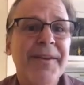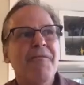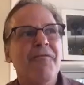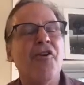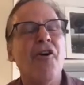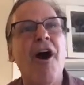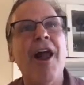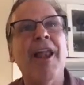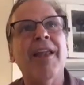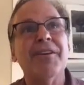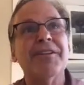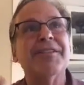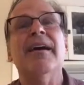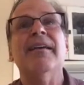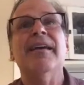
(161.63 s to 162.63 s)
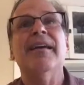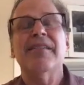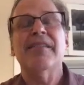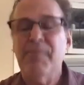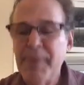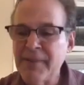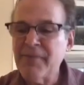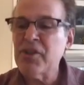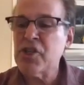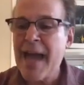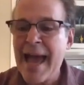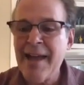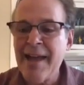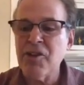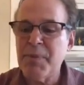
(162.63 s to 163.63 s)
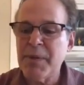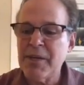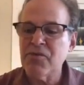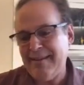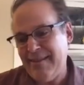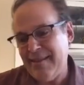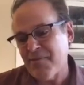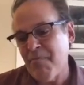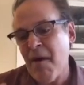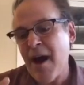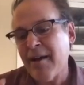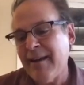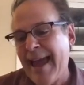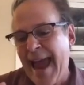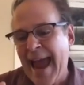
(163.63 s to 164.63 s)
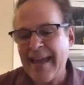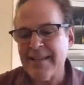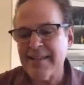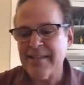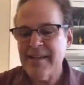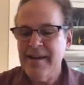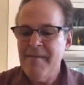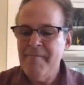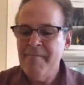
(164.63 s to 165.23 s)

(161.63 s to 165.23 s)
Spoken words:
For all of us, it's a bit of a challenge because this model asks